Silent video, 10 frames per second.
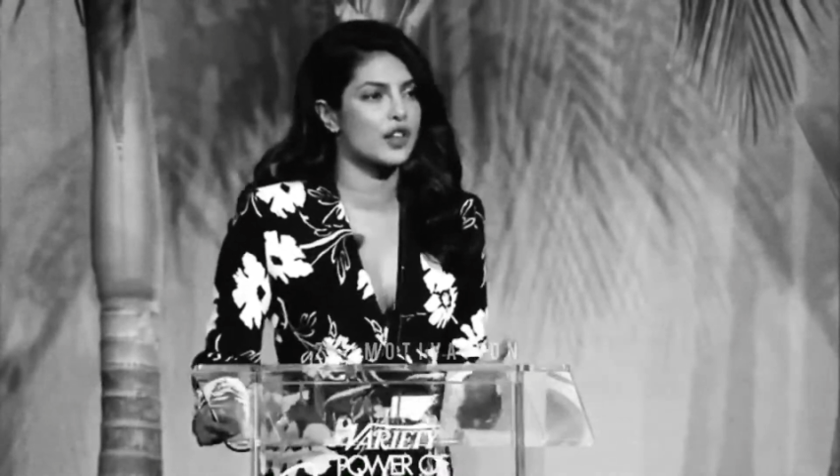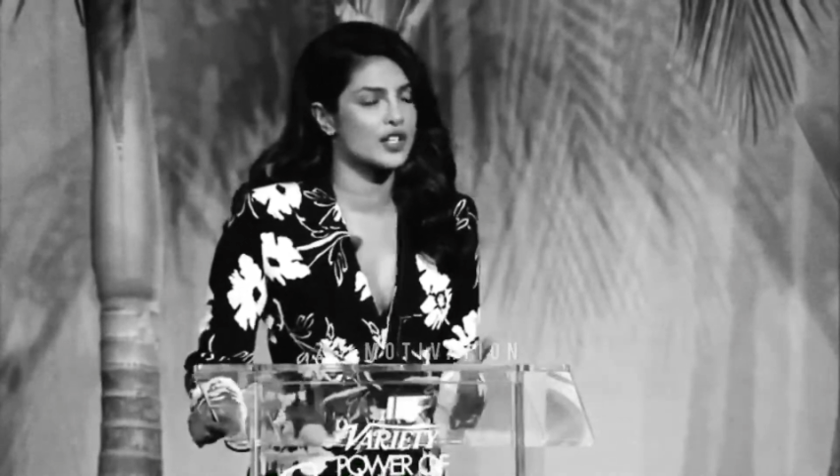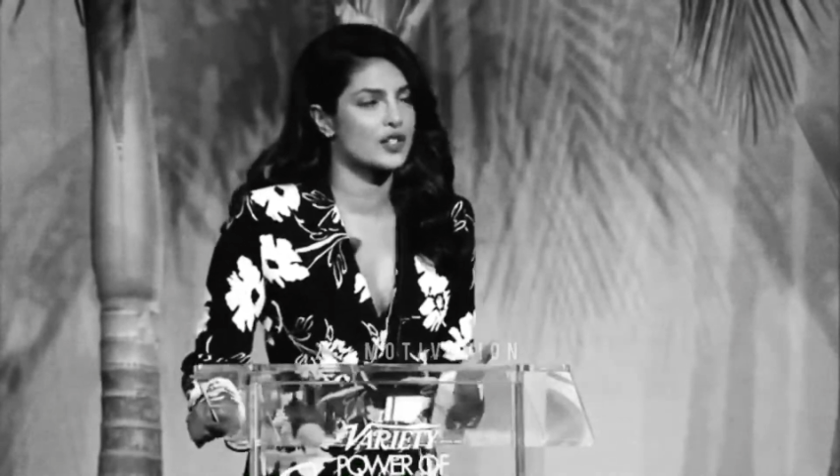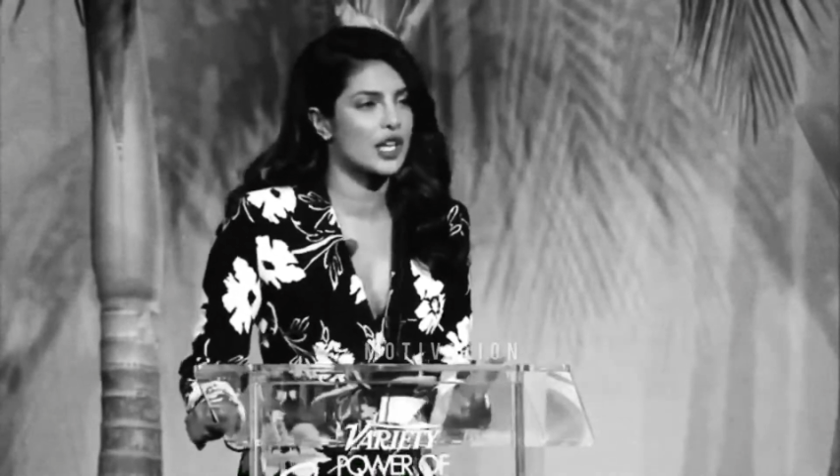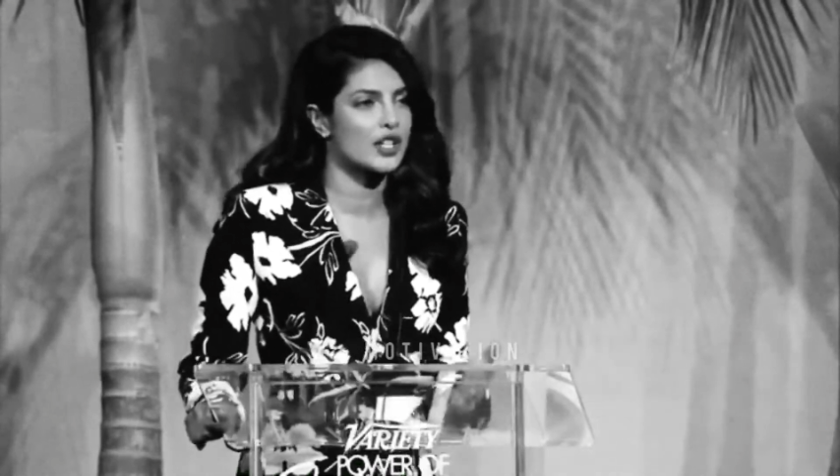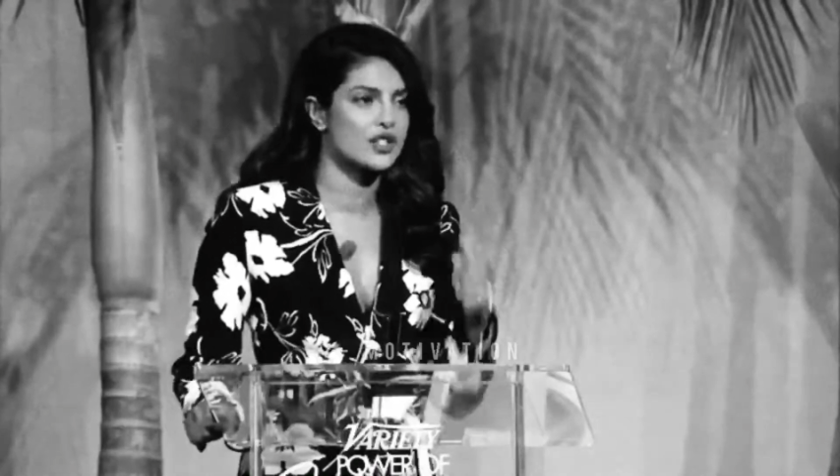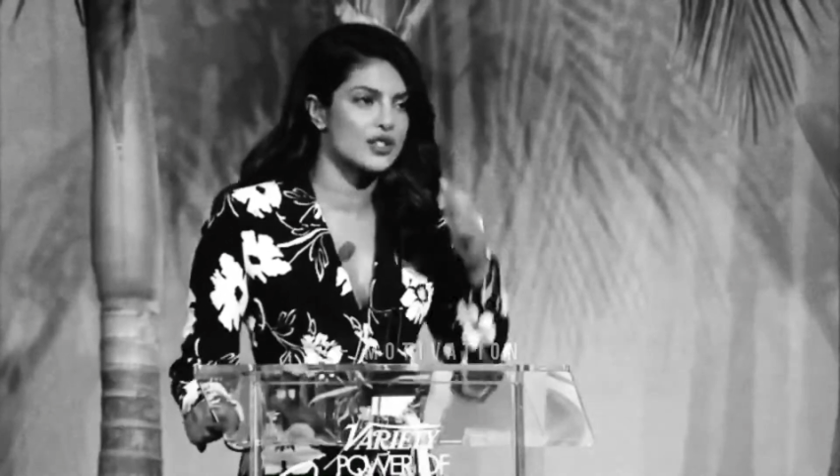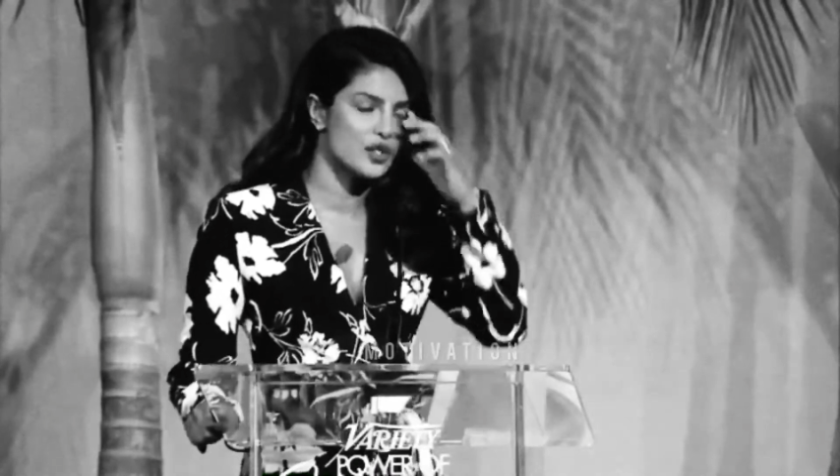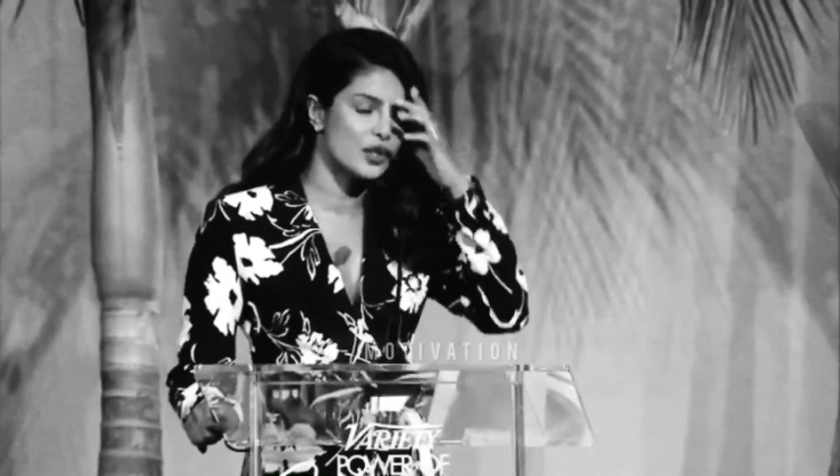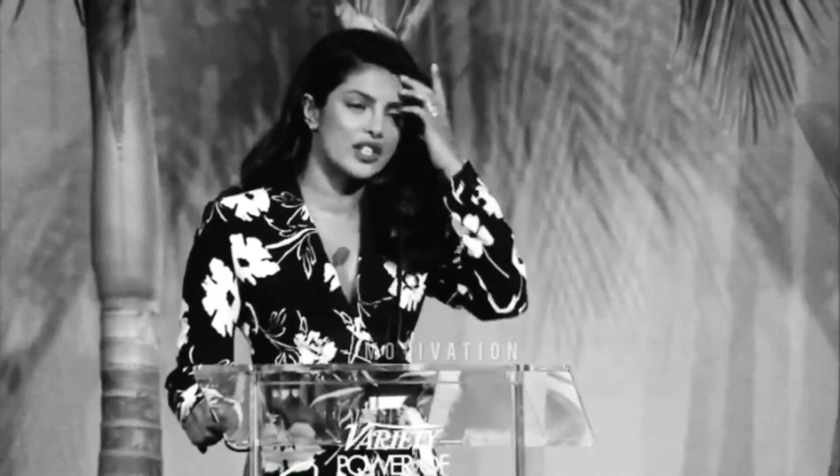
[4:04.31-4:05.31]
education
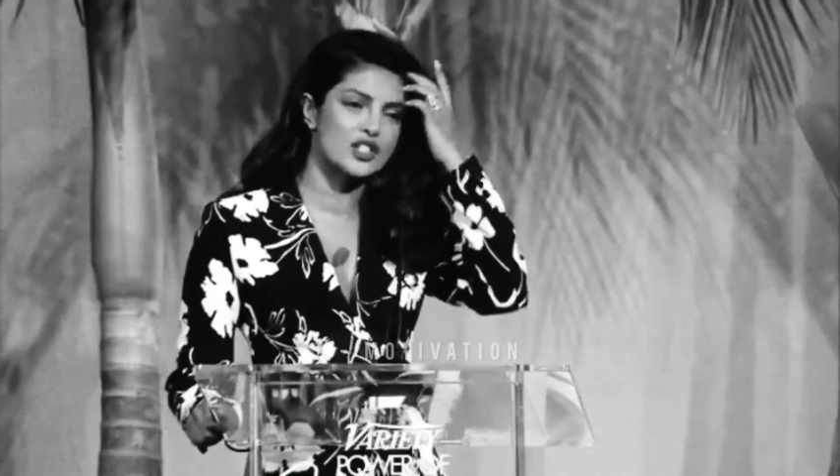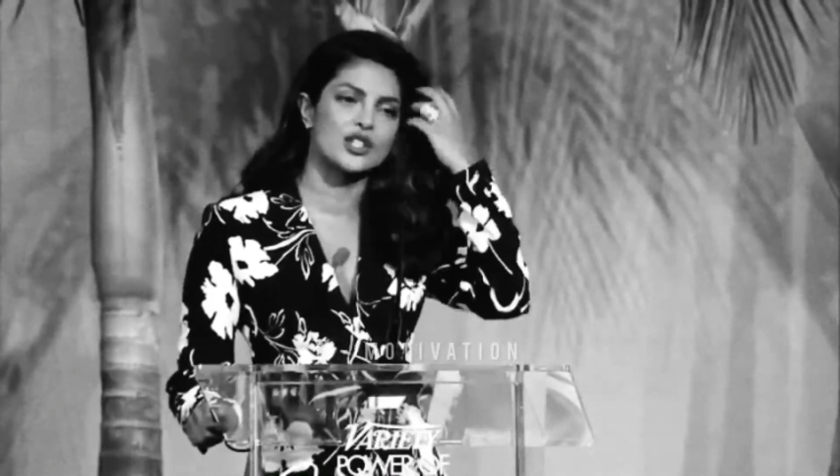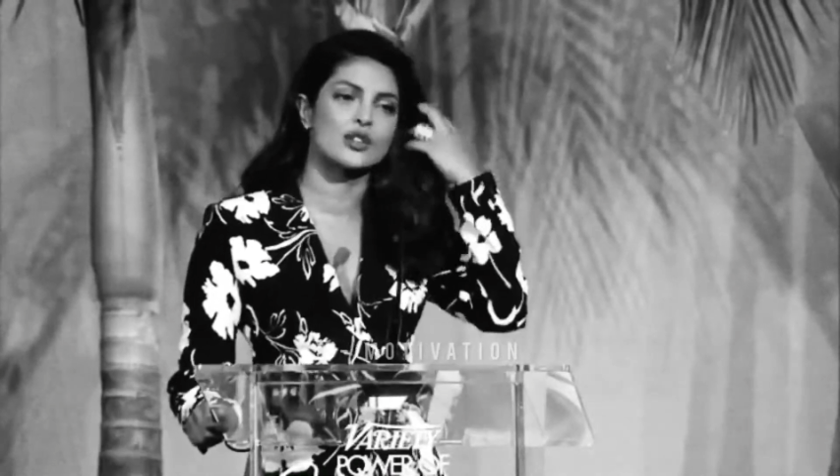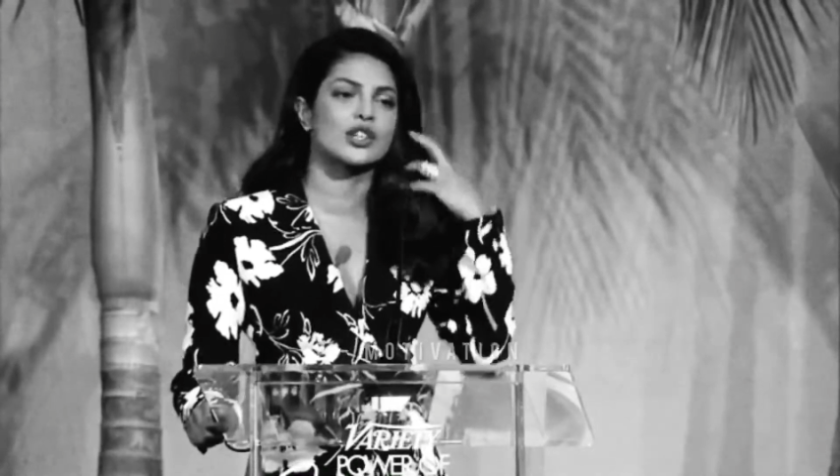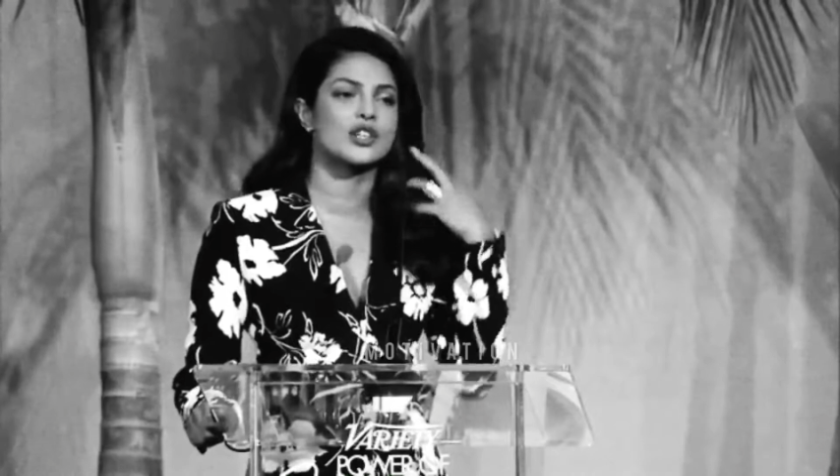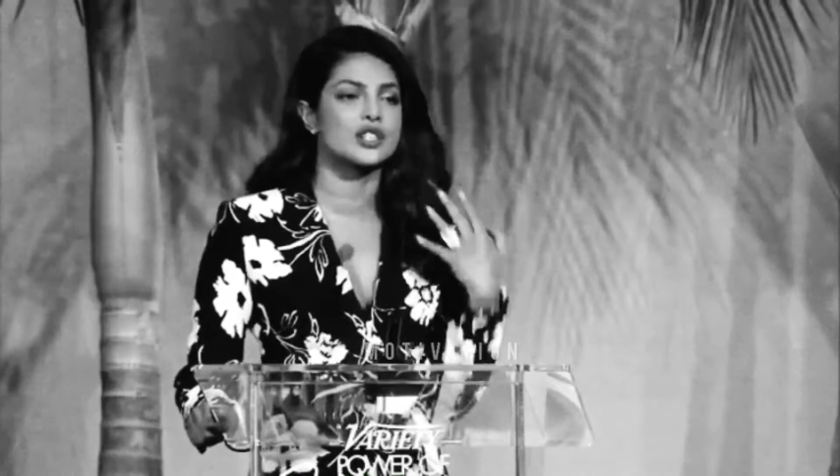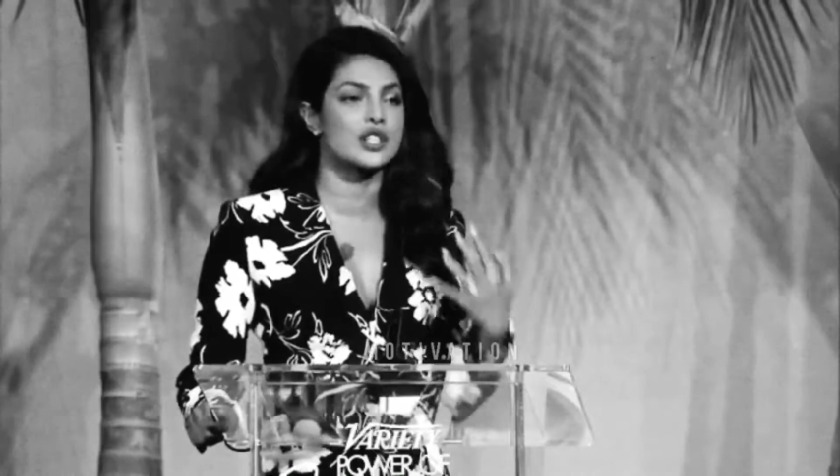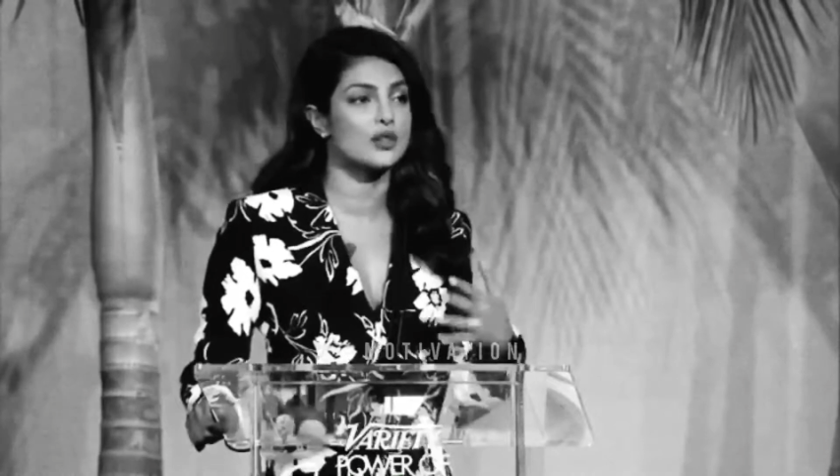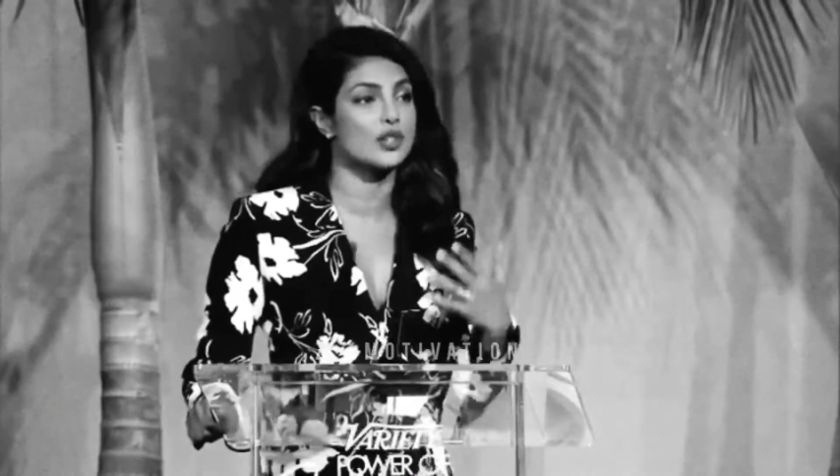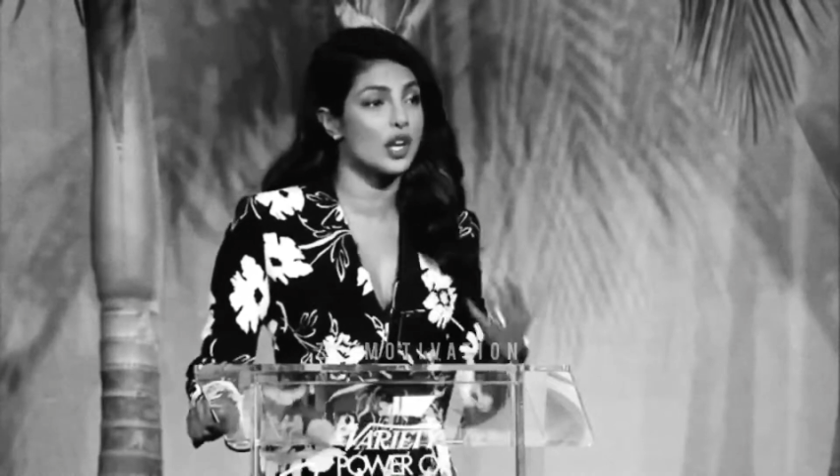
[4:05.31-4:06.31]
so that she could
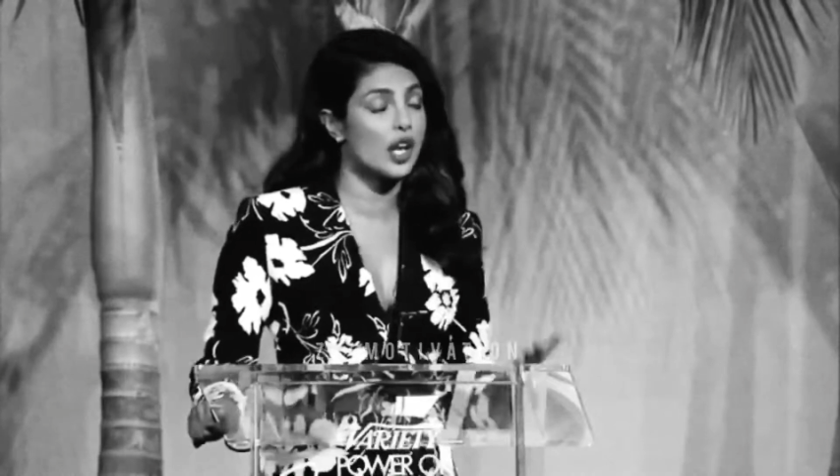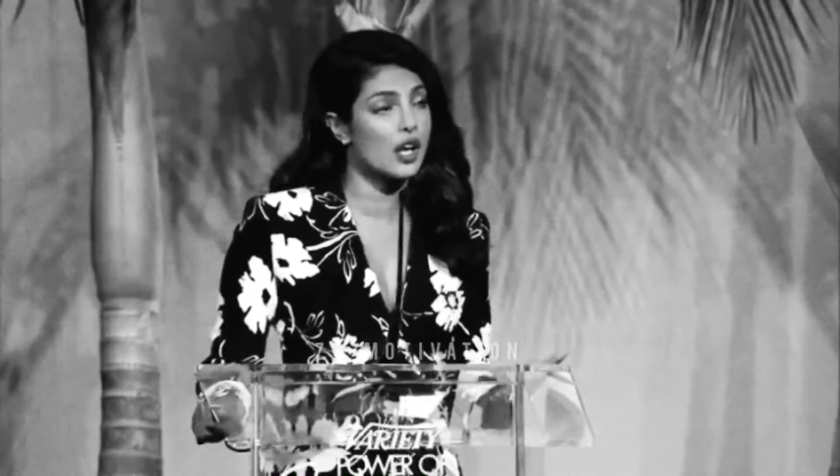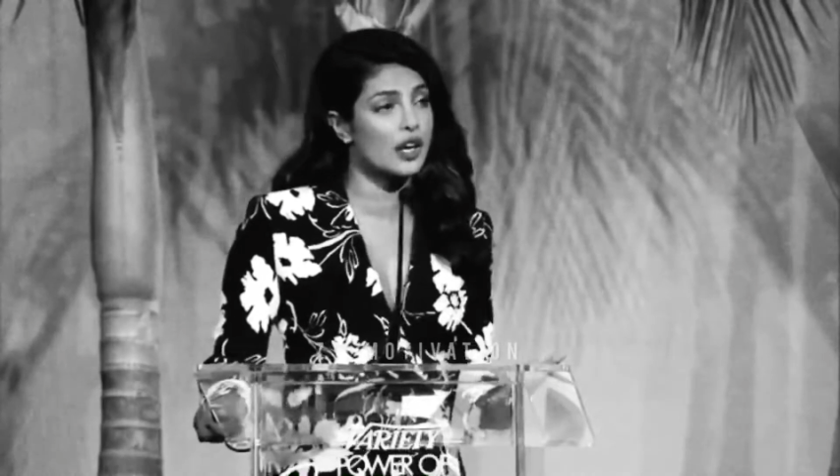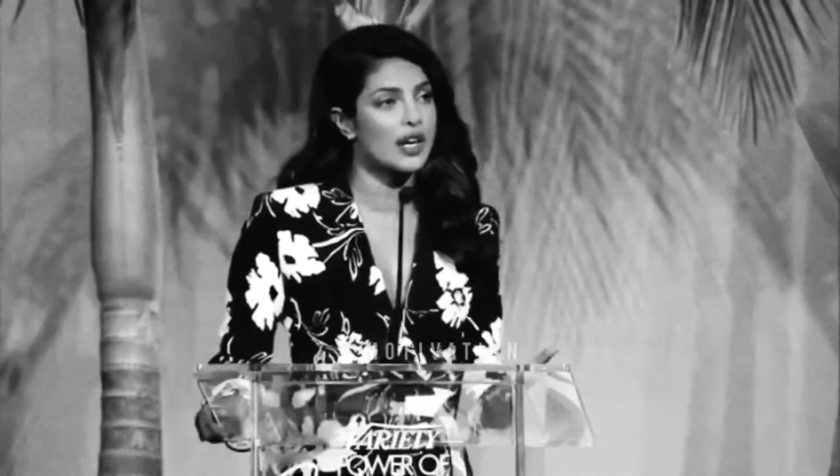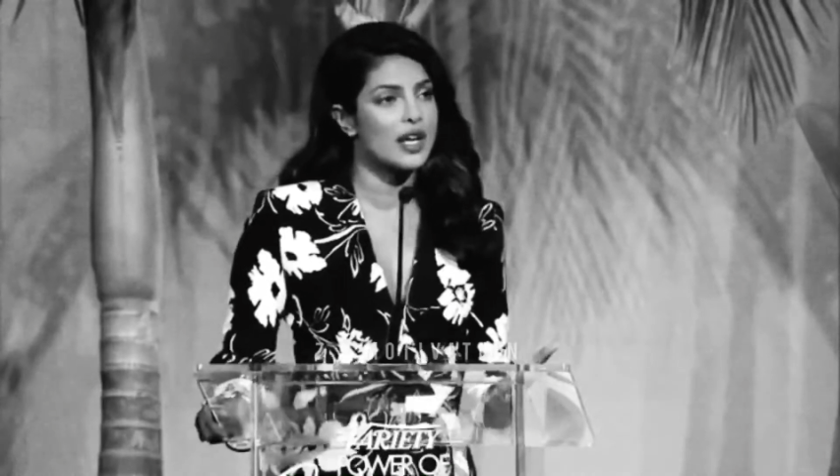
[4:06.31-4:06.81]
continue to learn,